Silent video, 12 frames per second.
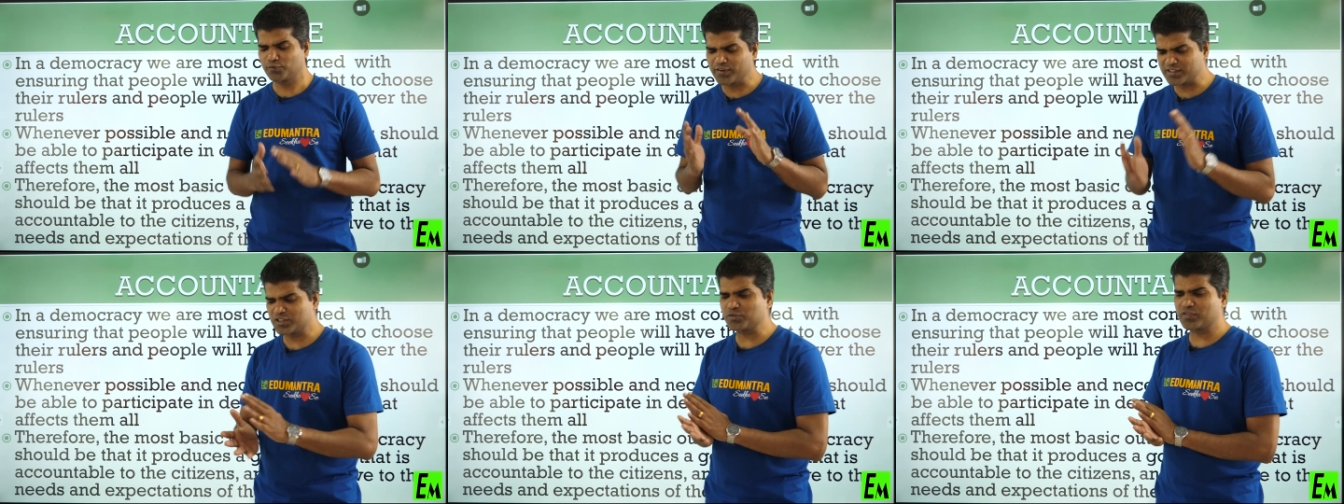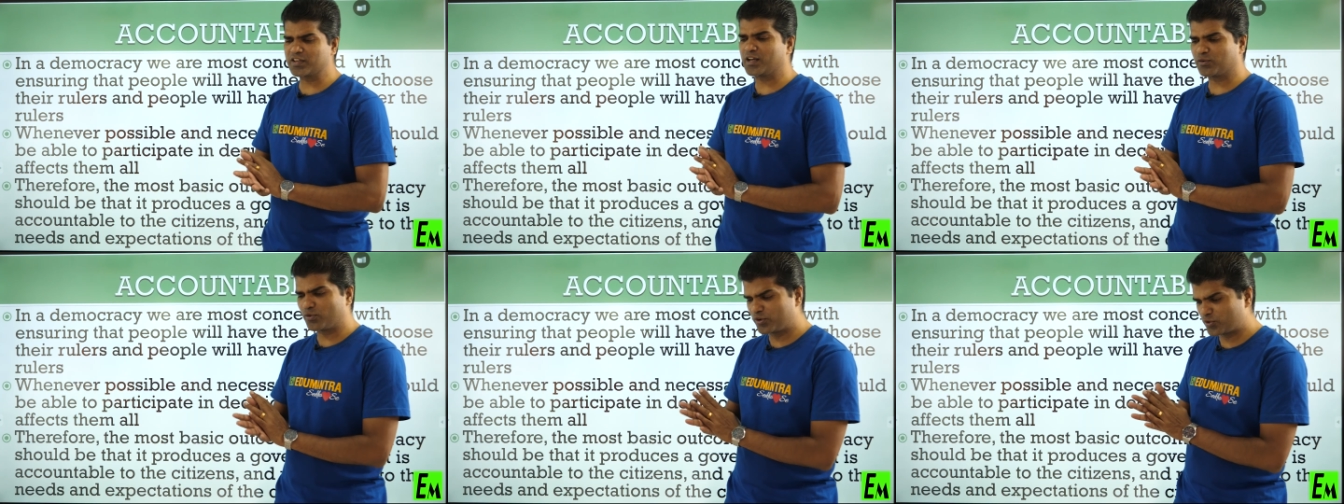First we
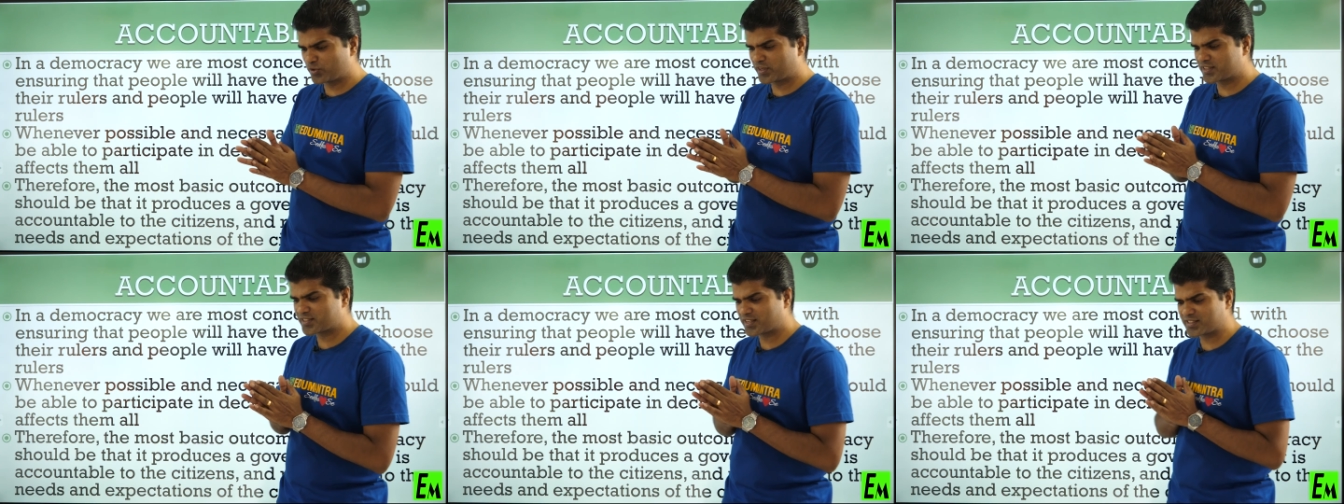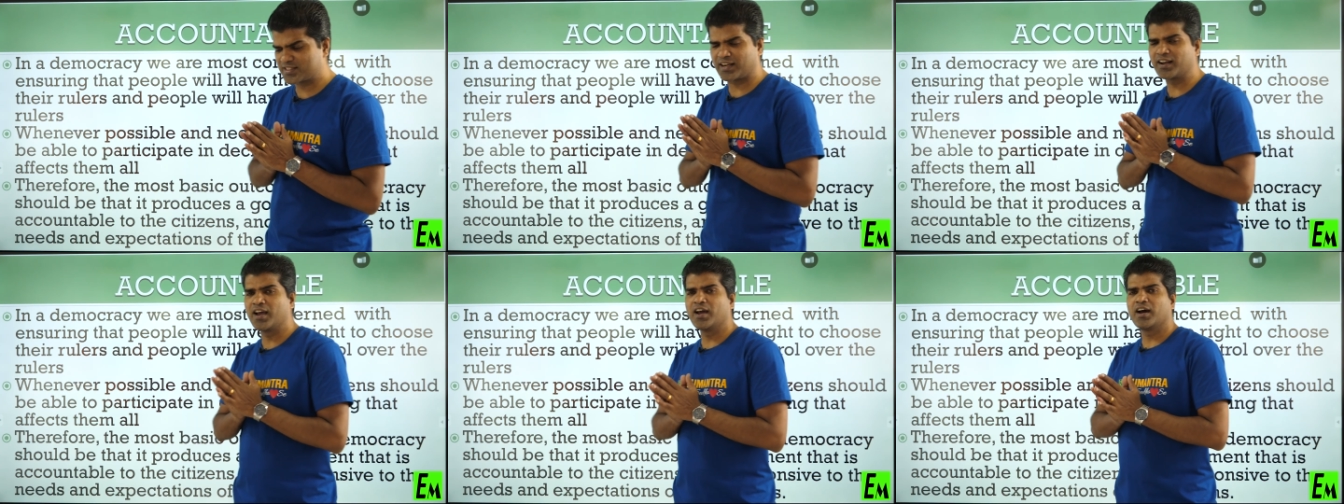are going to discuss
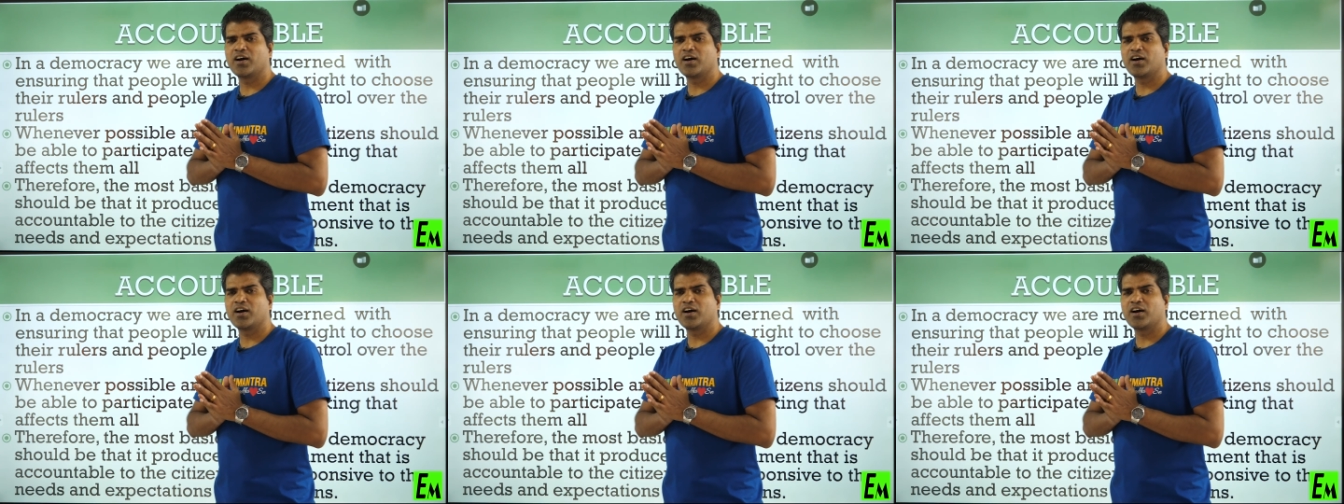that